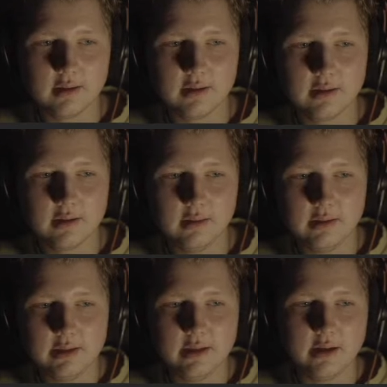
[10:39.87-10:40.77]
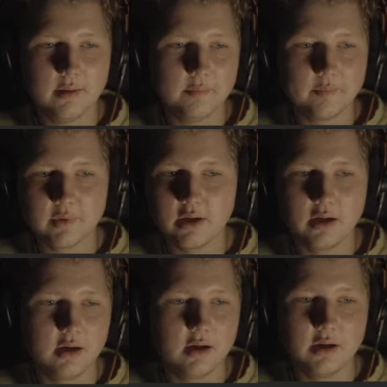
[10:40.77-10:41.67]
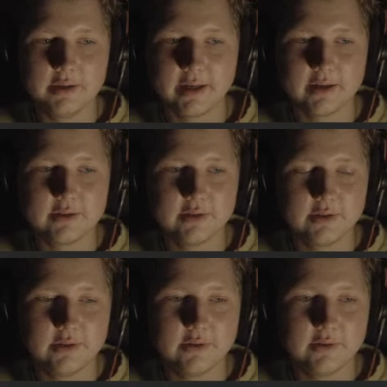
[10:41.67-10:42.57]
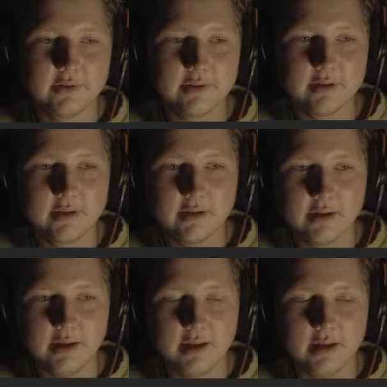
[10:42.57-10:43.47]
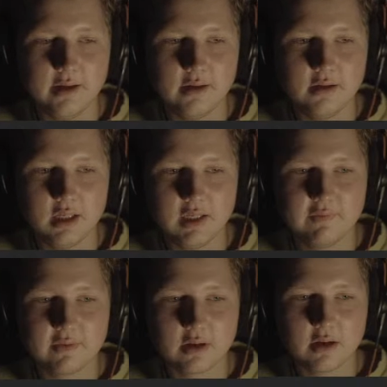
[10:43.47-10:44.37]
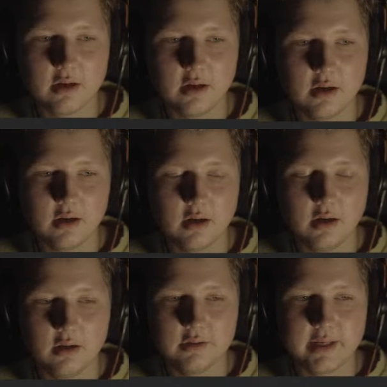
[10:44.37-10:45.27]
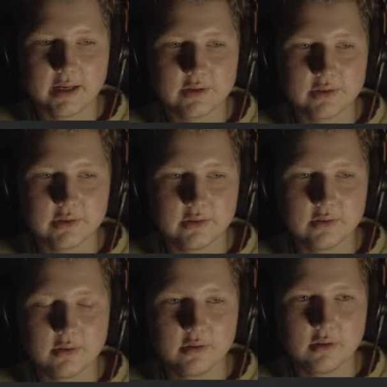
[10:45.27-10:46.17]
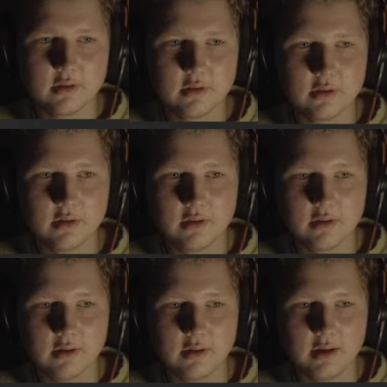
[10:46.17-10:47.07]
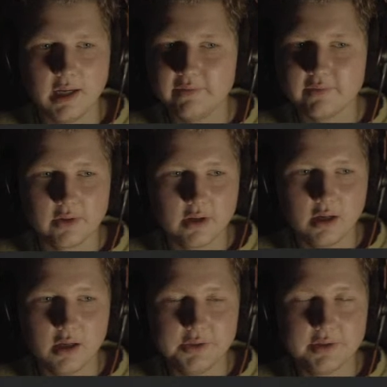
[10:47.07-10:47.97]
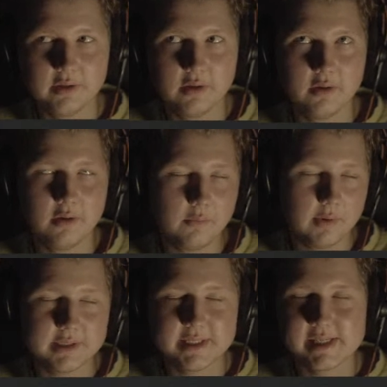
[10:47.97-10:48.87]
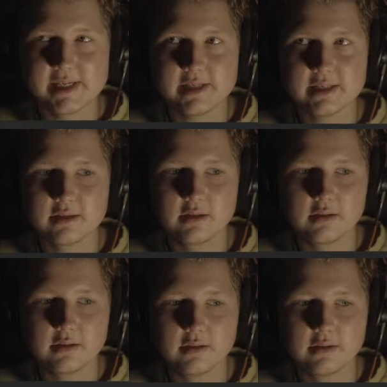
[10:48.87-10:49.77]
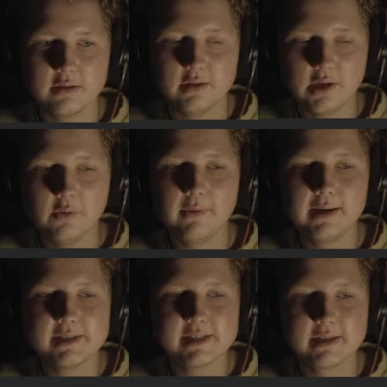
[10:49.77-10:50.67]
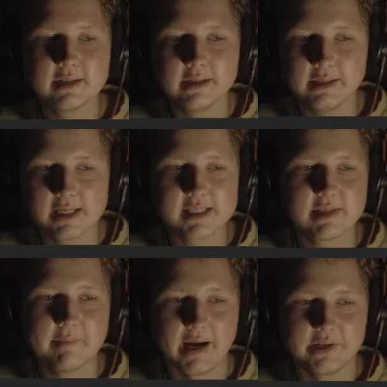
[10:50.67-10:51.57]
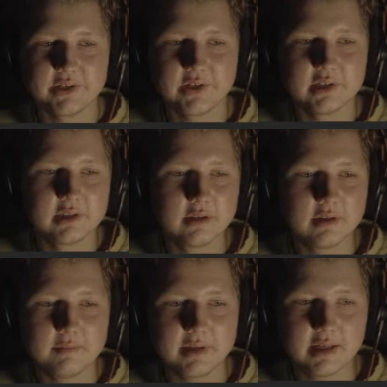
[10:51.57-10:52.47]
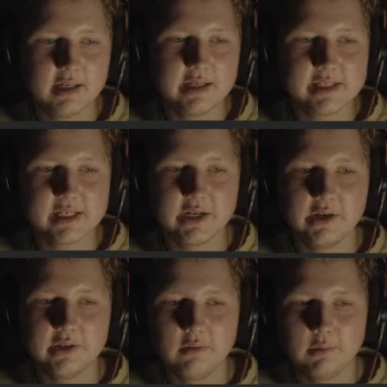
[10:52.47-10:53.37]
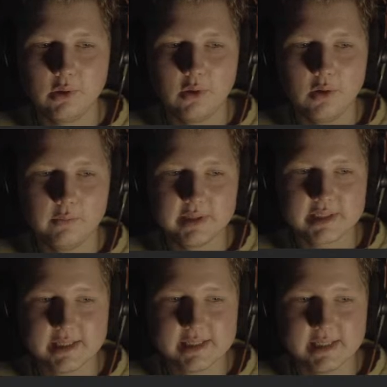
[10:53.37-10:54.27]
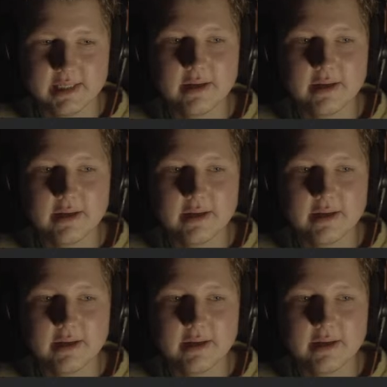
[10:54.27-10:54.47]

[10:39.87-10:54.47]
Cleanup connector. If connector, I forgot. What is it? You know what? Doesn't matter, because kernel will always succeed.